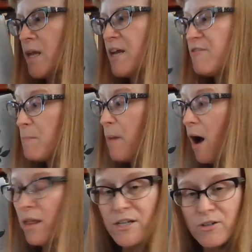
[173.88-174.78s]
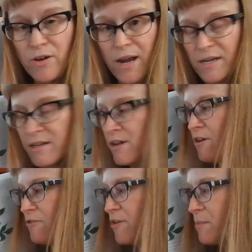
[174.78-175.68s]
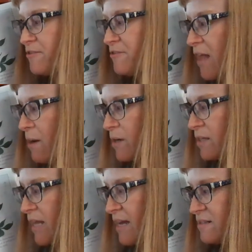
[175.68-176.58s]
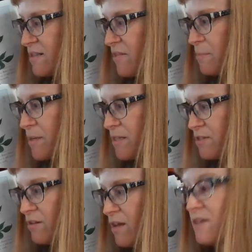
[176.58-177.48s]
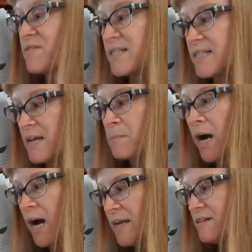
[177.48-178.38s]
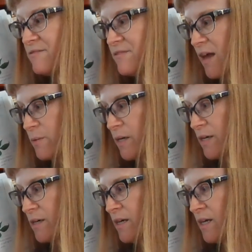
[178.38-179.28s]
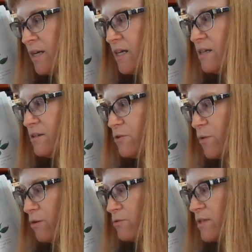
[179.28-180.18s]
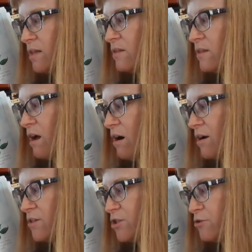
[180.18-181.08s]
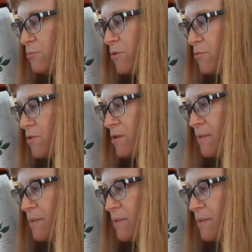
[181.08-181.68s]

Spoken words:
If a pollen grain from a flower lands on the pistil of the same kind of flower, it grows a long tube through the